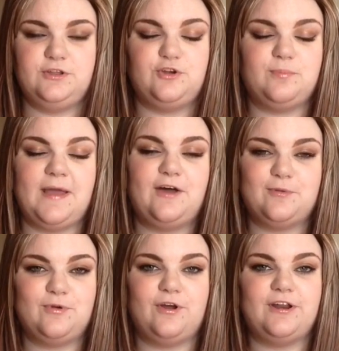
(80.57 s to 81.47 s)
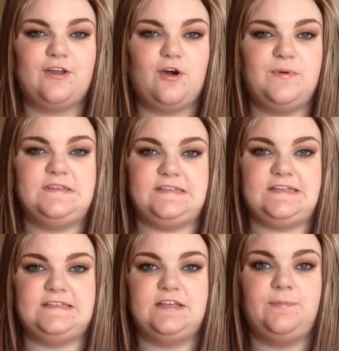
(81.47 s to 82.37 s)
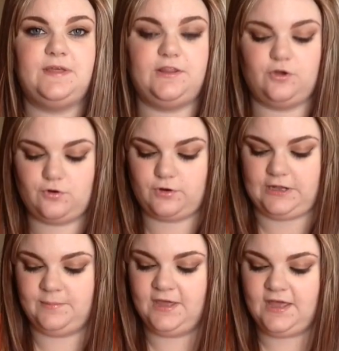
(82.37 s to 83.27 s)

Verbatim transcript: your powder product always ends up in the cream.